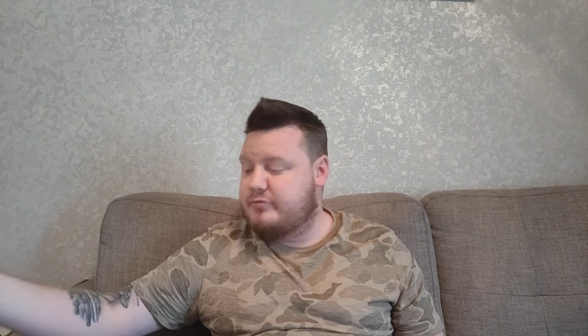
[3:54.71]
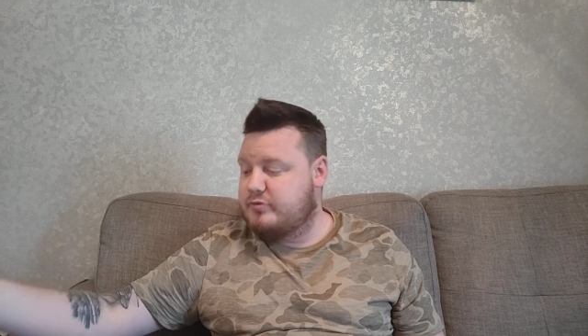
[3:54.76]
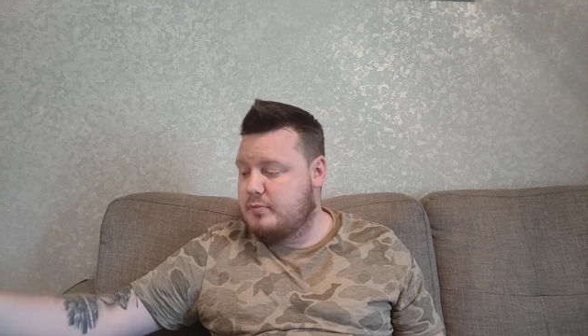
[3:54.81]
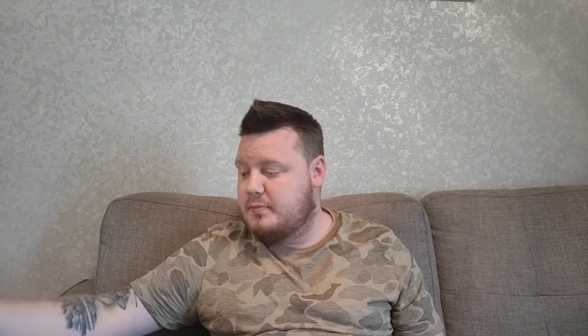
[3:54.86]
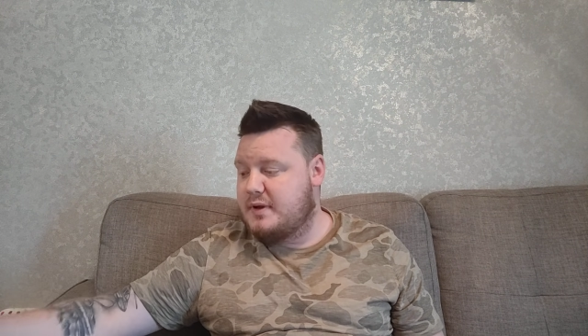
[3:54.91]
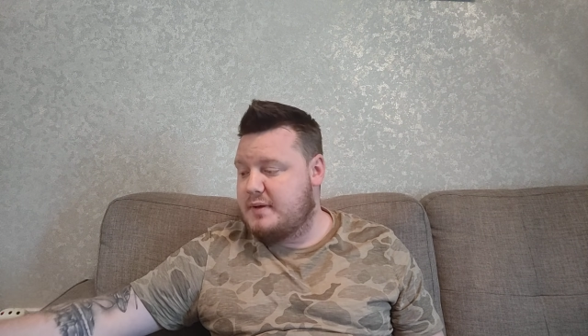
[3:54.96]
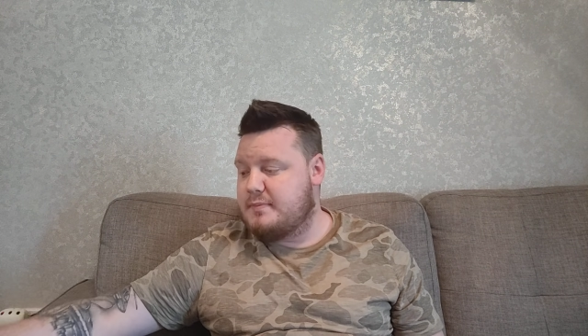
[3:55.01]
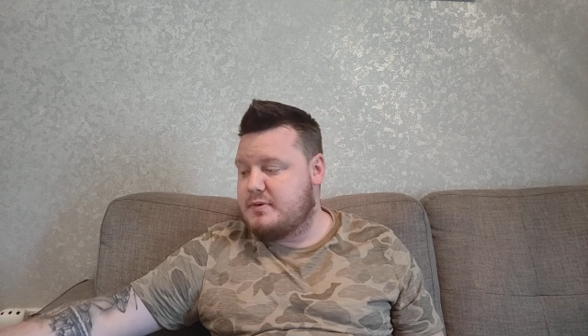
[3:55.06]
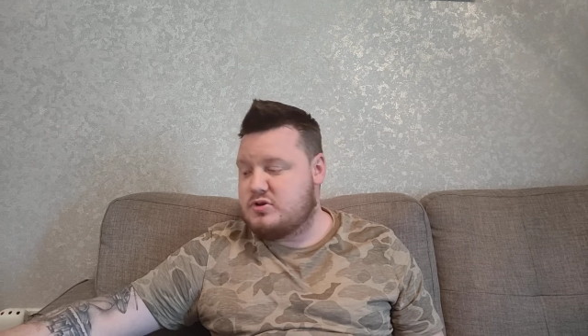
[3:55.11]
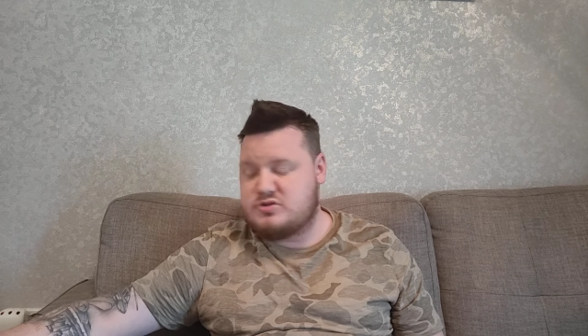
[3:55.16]
for
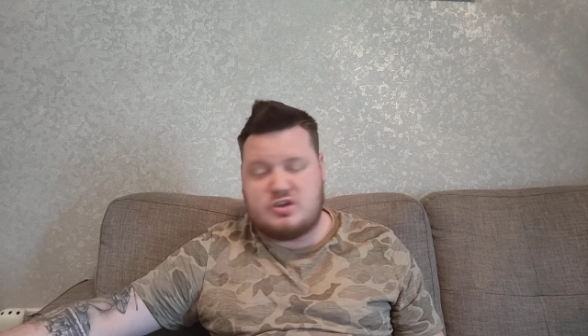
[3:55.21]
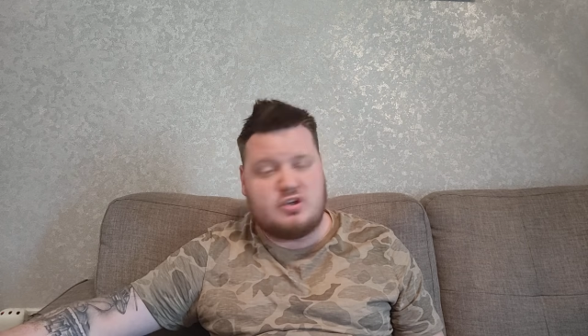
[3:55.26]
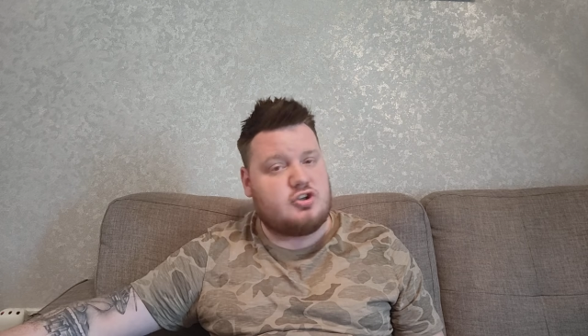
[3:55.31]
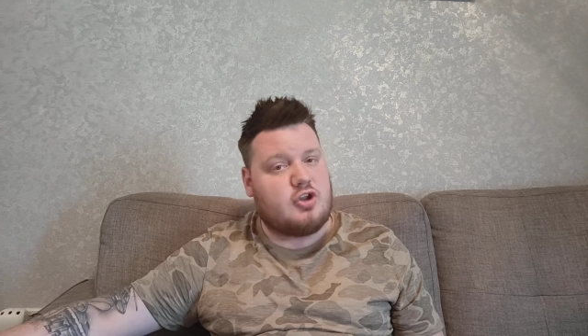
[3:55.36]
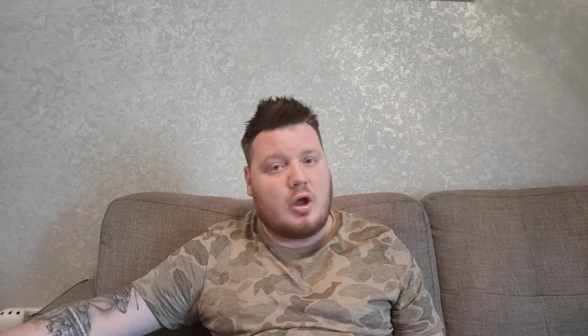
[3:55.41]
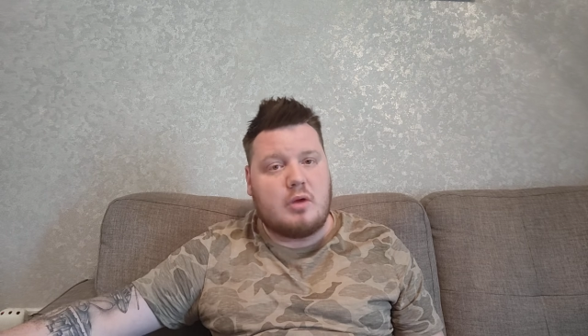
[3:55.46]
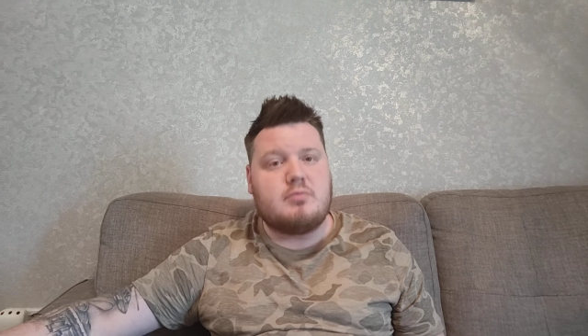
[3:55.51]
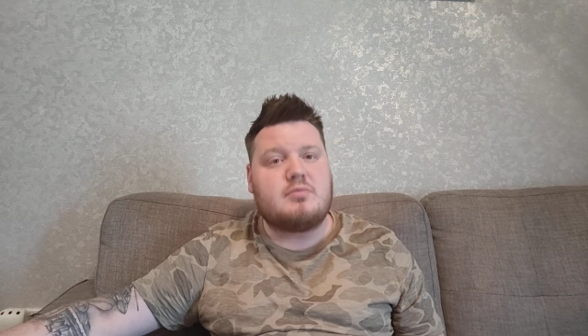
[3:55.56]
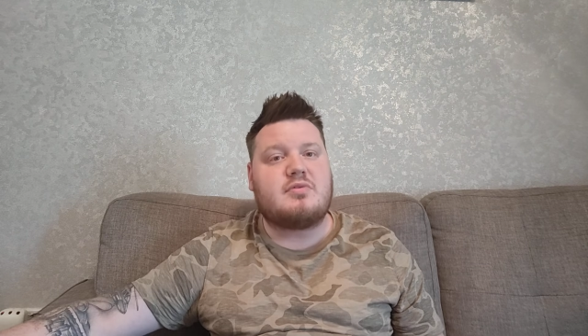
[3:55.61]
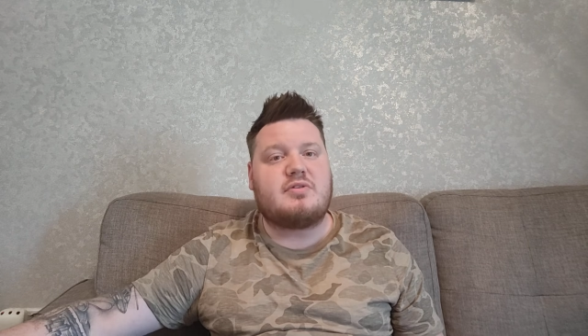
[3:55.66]
me because I
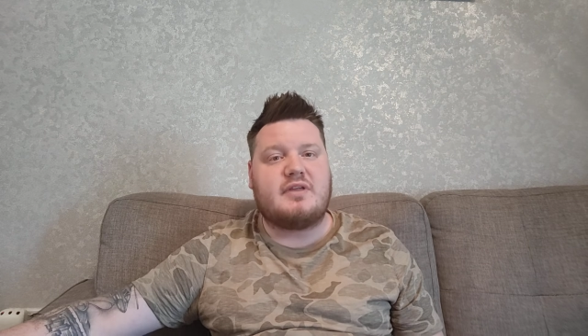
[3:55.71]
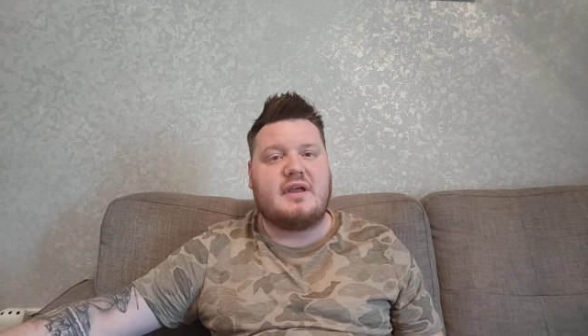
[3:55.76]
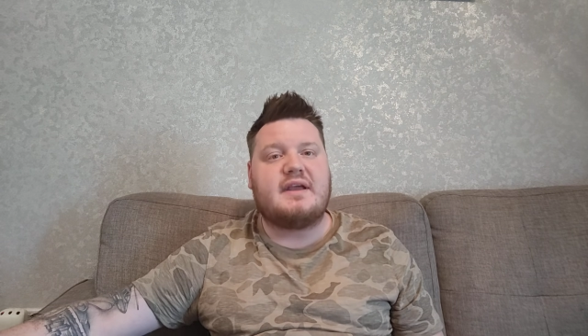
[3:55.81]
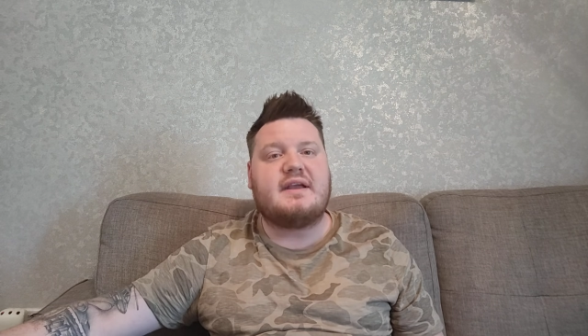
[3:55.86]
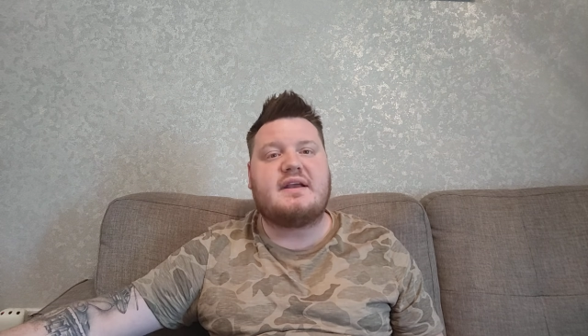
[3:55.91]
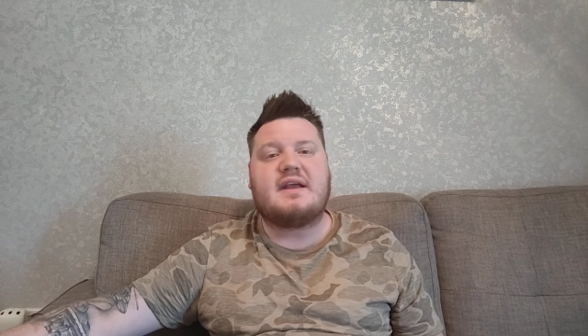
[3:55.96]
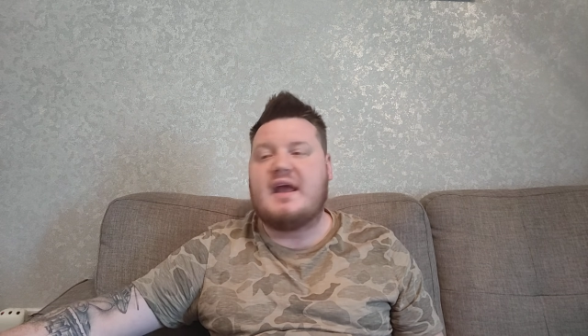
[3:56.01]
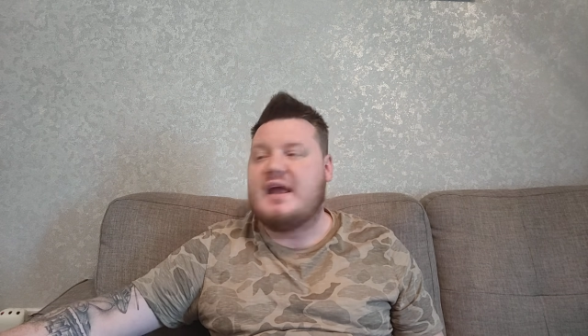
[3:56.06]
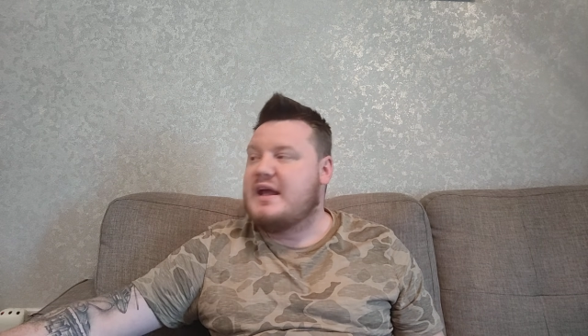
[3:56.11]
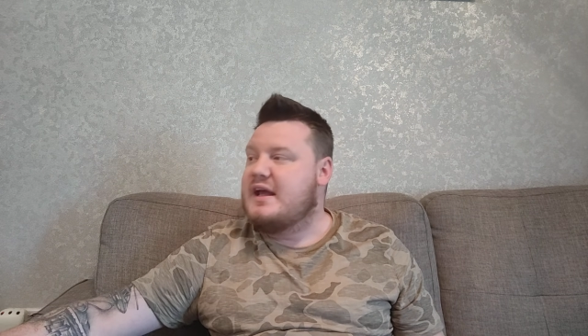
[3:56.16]
don't
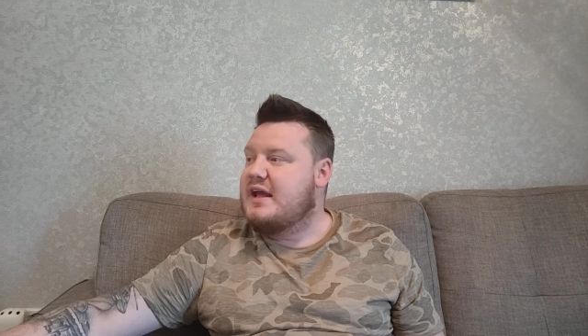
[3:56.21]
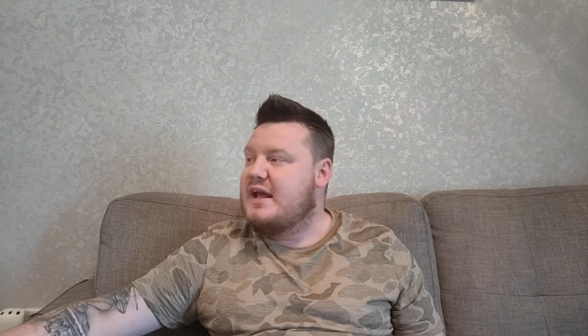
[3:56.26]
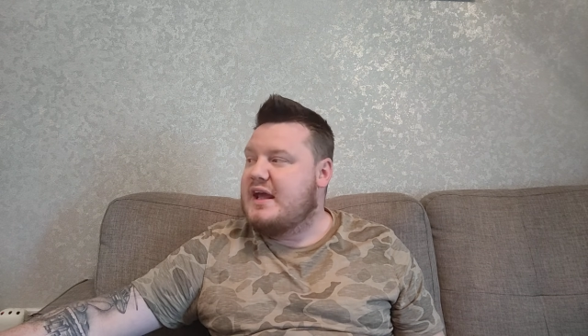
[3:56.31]
think